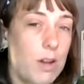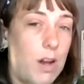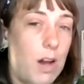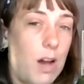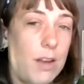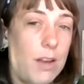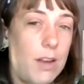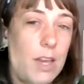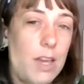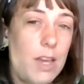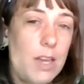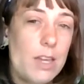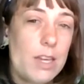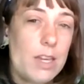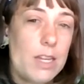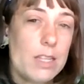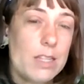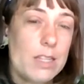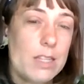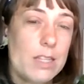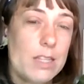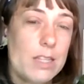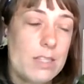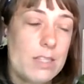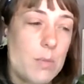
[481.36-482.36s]
not
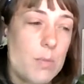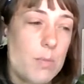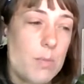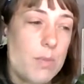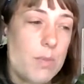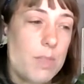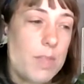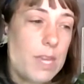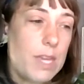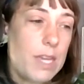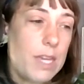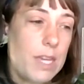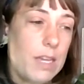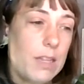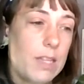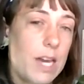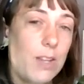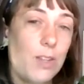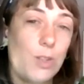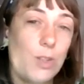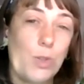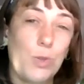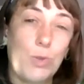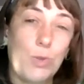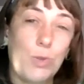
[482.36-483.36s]
it's something
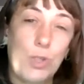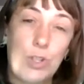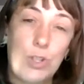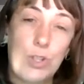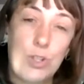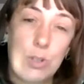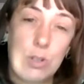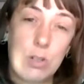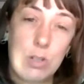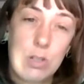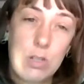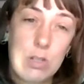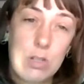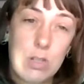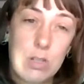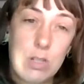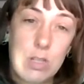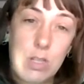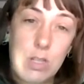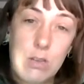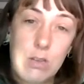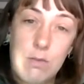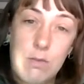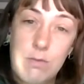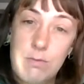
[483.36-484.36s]
that you should
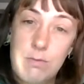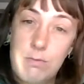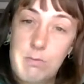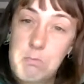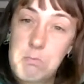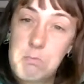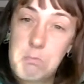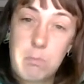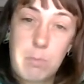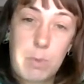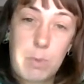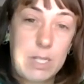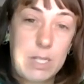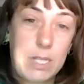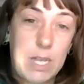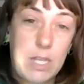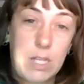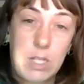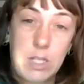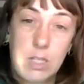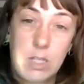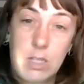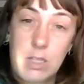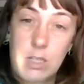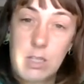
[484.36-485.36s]
give
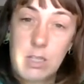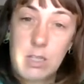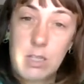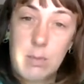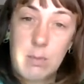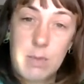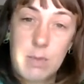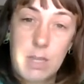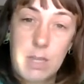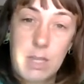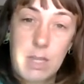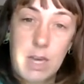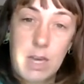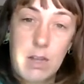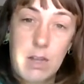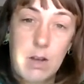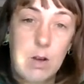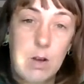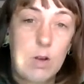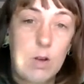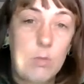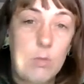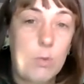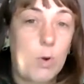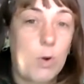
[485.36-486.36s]
potentially something at
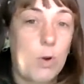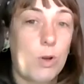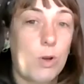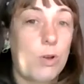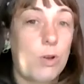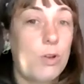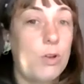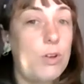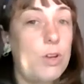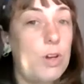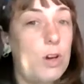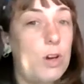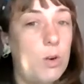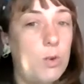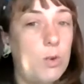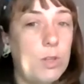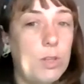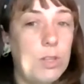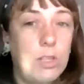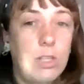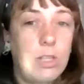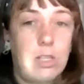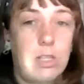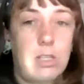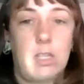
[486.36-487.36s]
home, or no,
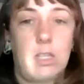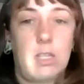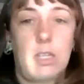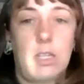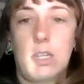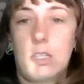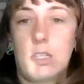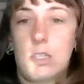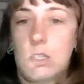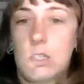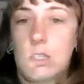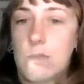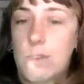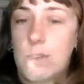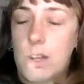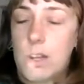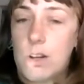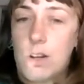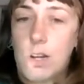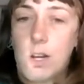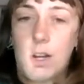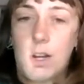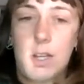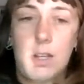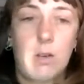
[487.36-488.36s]
you need to get to the
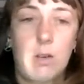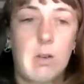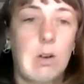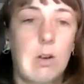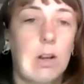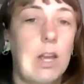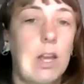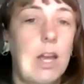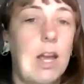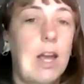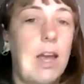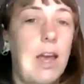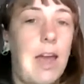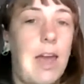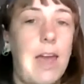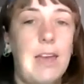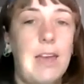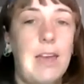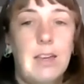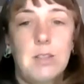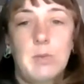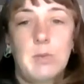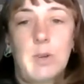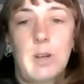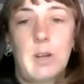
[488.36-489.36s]
veterinarian, or hey,
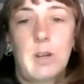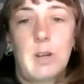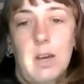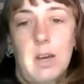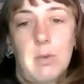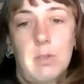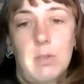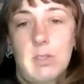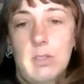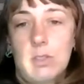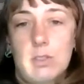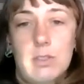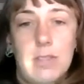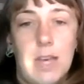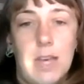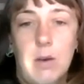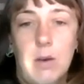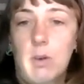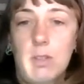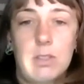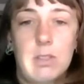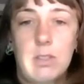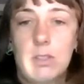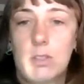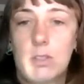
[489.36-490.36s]
guess what, that
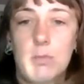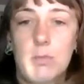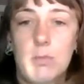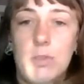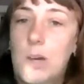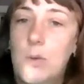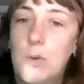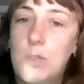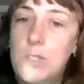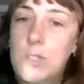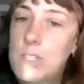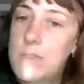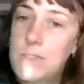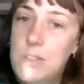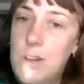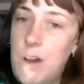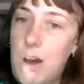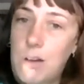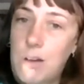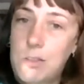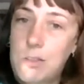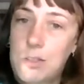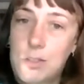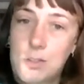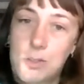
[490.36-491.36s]
wasn't something that was even
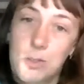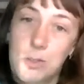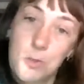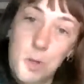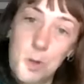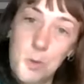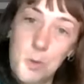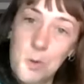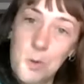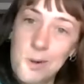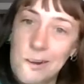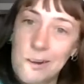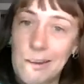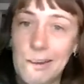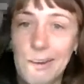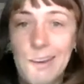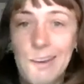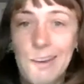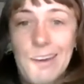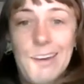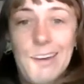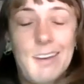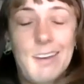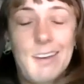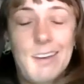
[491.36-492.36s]
toxic, so don't worry.
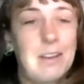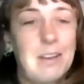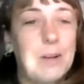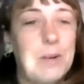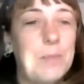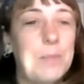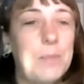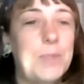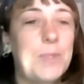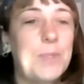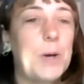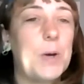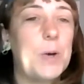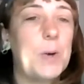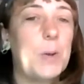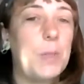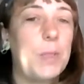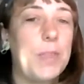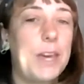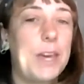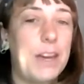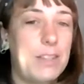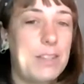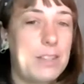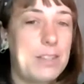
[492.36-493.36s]
So
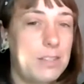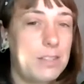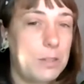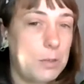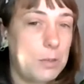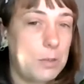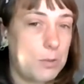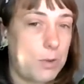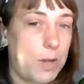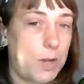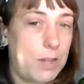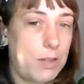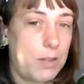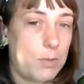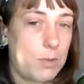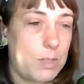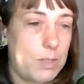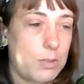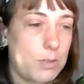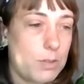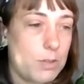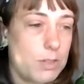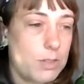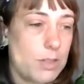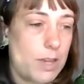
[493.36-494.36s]
that is a great
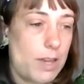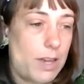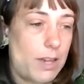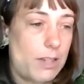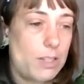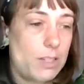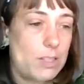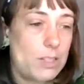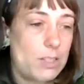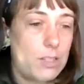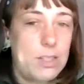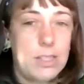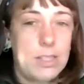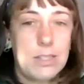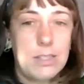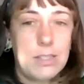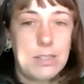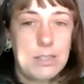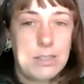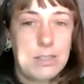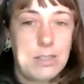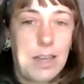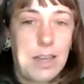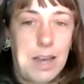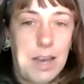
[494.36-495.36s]
resource actually,
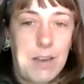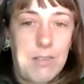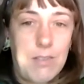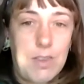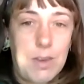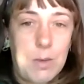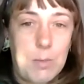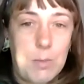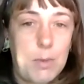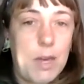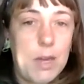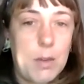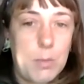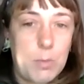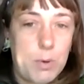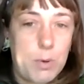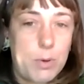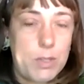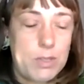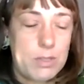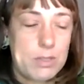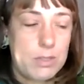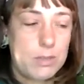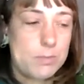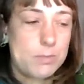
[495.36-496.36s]
is to have the pet
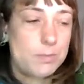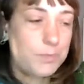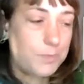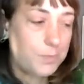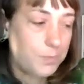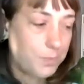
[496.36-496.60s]
poison